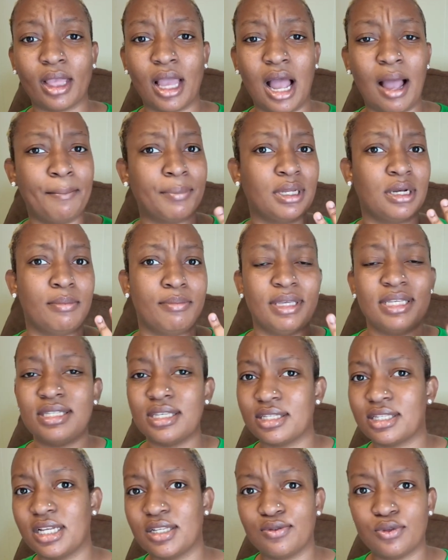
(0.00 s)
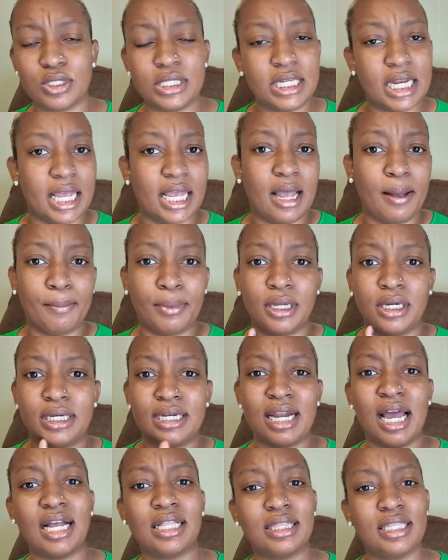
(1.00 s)
i'm gonna be successful today i'm gonna
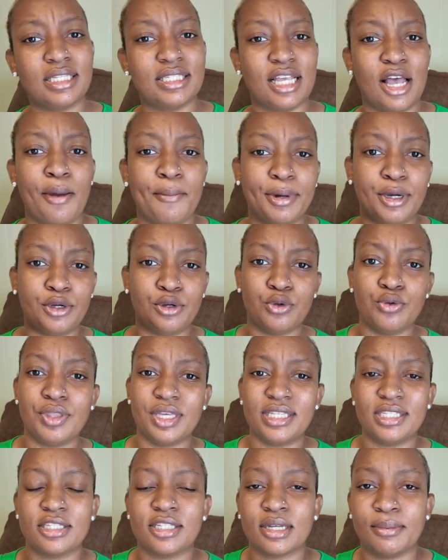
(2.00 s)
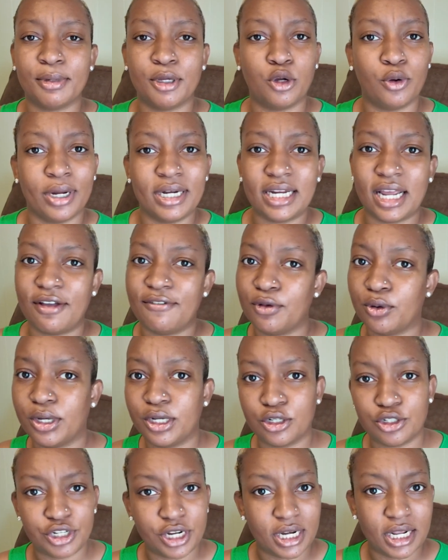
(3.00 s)
knock this out i'm gonna do this it's gonna be a great day i feel
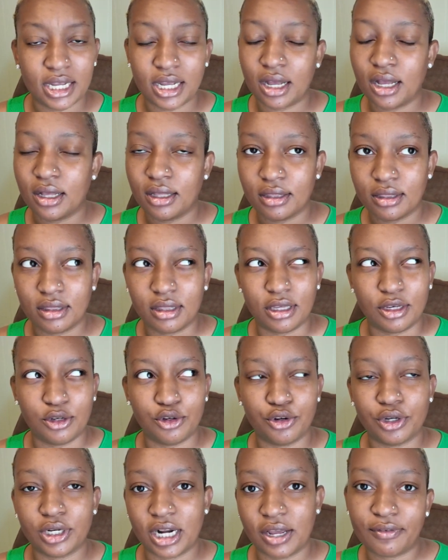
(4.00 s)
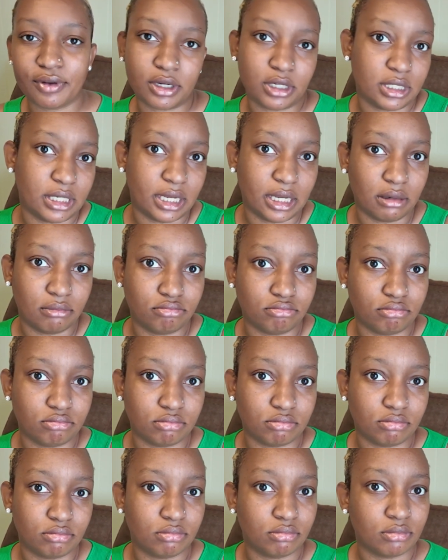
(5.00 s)
energetic then you're gonna have a good day
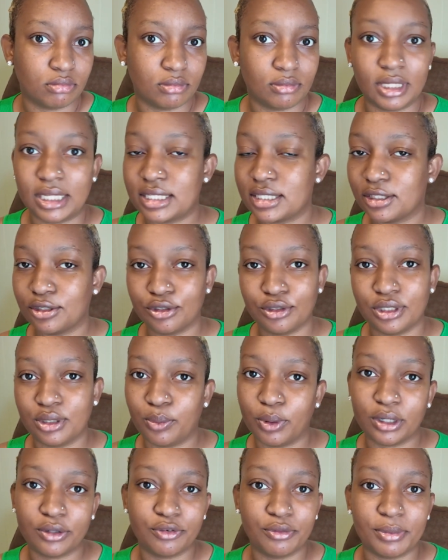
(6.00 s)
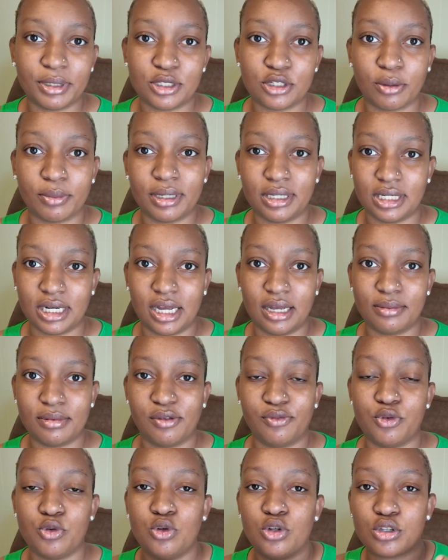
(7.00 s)
that's literally worked for me so many times.
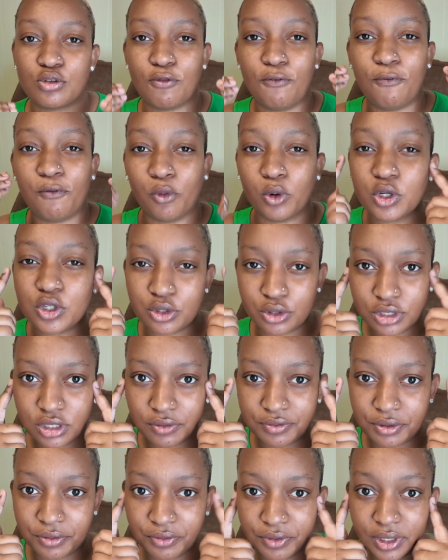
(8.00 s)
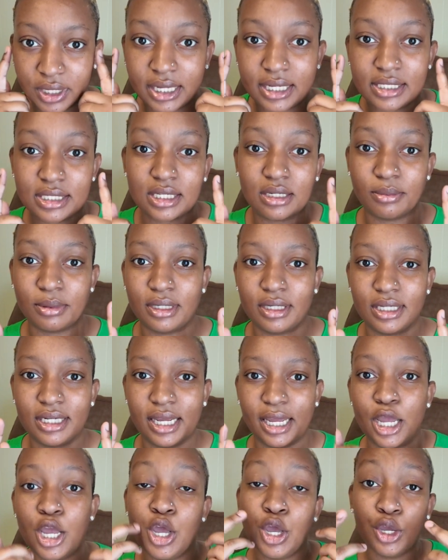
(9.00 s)
If you just force yourself to feel like it's gonna be a good
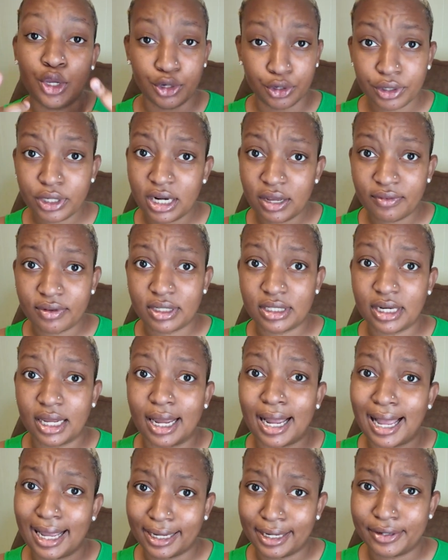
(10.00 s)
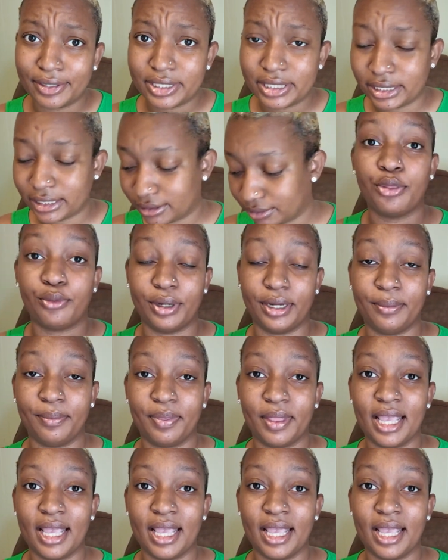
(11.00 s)
day, you're gonna have a good day. I guarantee it. Three,